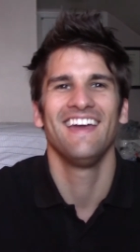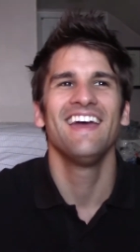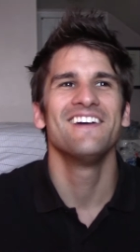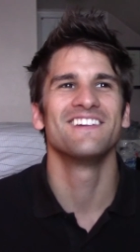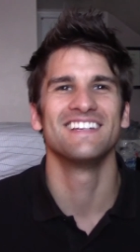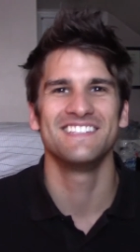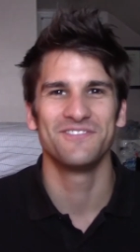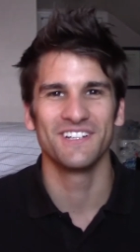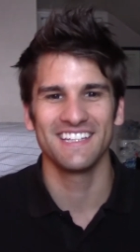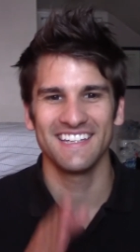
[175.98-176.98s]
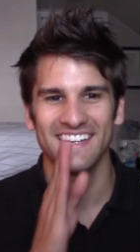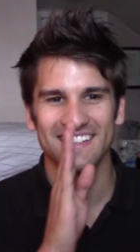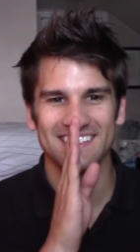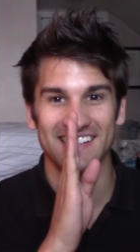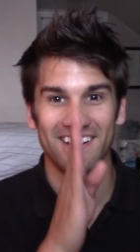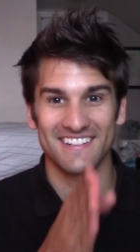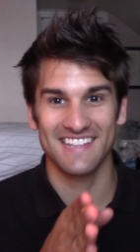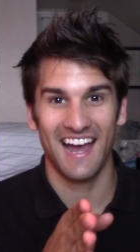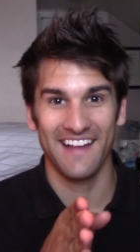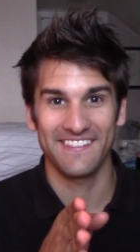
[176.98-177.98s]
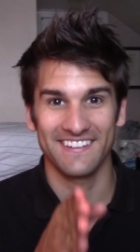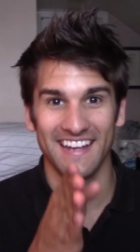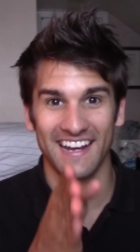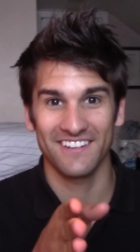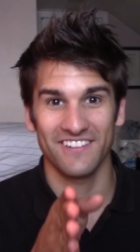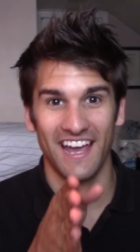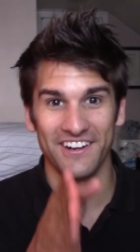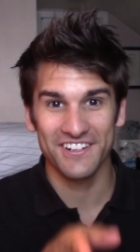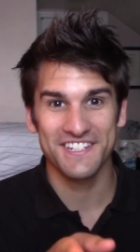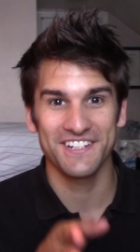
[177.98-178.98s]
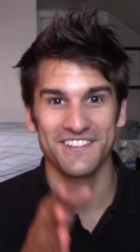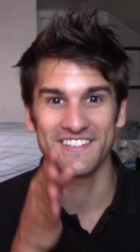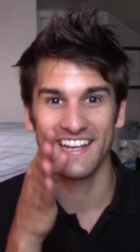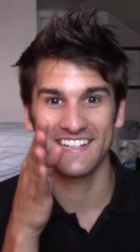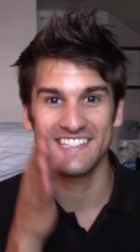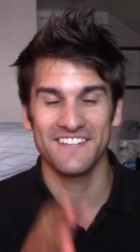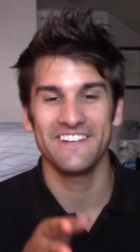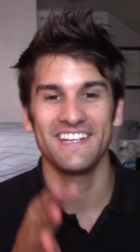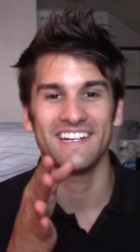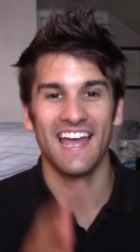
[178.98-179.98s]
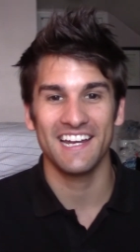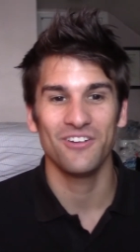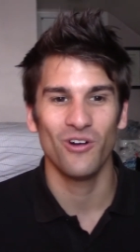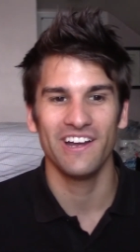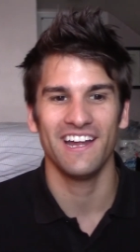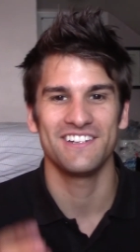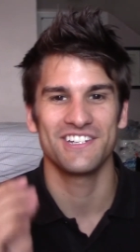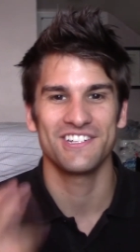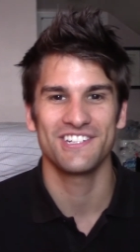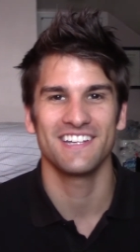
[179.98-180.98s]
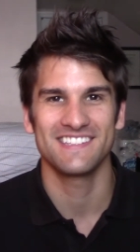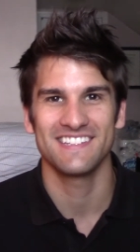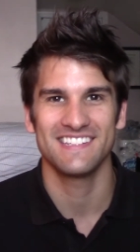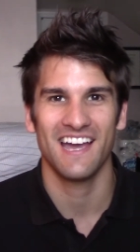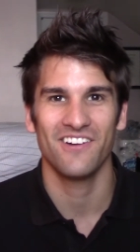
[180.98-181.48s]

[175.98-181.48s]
because he really stares at the negative energy or the negativity in anyone and just shuts it down